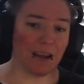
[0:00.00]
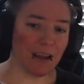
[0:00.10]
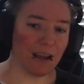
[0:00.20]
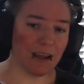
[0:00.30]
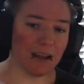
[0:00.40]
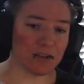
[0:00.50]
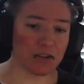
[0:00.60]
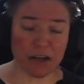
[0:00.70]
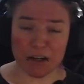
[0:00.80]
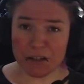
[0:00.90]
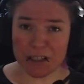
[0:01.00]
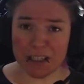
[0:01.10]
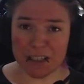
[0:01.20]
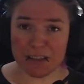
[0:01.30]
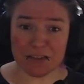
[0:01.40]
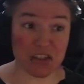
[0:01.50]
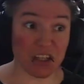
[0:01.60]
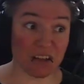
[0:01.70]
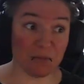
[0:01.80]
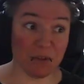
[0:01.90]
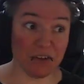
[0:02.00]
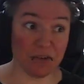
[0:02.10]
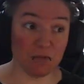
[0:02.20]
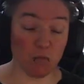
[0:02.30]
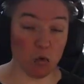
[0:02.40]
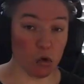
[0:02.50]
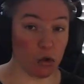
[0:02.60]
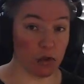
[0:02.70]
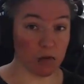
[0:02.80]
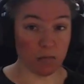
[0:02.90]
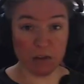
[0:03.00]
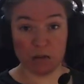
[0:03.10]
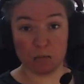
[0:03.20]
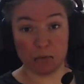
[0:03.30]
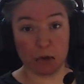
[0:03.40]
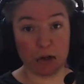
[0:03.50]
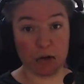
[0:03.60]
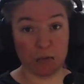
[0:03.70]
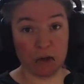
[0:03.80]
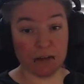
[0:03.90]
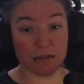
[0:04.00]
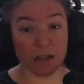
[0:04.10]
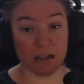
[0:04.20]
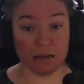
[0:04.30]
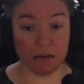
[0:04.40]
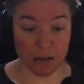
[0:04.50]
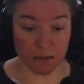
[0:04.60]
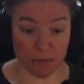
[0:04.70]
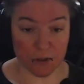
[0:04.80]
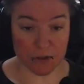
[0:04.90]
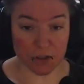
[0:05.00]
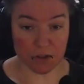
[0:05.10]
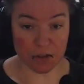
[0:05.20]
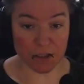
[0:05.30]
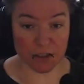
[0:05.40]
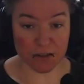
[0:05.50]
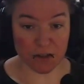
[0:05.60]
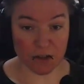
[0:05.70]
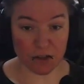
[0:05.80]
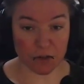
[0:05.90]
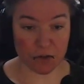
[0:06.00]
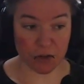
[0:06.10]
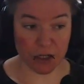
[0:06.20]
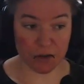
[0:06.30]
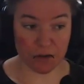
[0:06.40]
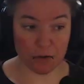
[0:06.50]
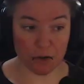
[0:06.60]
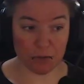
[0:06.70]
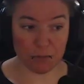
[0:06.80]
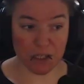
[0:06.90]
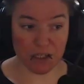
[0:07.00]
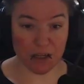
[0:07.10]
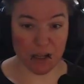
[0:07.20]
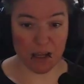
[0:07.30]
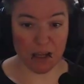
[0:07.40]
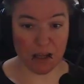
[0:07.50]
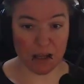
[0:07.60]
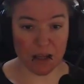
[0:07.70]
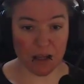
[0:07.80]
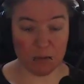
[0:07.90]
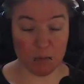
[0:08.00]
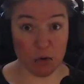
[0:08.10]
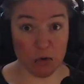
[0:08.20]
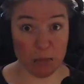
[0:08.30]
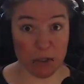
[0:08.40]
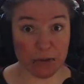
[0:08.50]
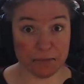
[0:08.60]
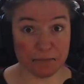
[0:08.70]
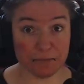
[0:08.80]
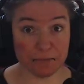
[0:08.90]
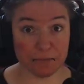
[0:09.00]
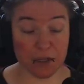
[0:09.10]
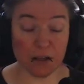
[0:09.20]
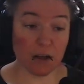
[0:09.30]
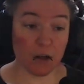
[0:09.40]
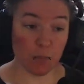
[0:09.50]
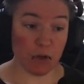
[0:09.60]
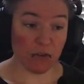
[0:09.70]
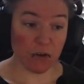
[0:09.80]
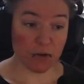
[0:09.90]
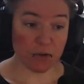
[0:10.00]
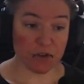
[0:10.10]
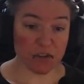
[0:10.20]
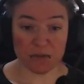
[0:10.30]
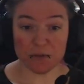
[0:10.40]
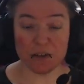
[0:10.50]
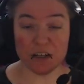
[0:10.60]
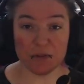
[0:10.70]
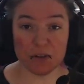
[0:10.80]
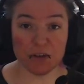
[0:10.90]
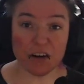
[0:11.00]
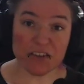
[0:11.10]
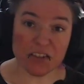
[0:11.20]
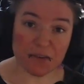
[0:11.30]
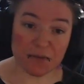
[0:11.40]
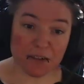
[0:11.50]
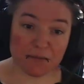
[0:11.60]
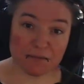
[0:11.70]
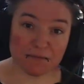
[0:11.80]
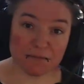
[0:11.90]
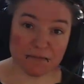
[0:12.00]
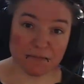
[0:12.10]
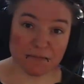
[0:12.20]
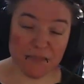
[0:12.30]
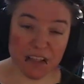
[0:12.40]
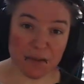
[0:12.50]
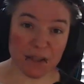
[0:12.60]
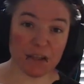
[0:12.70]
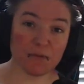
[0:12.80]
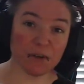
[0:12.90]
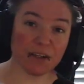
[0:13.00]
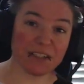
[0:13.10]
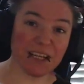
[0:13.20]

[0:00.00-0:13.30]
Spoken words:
and turkey and chicken meal. Or you could feed them Purina One, and their first ingredients are grain, corn, meat, and bone meal. But every owner is different, and every dog is different. and thank you for your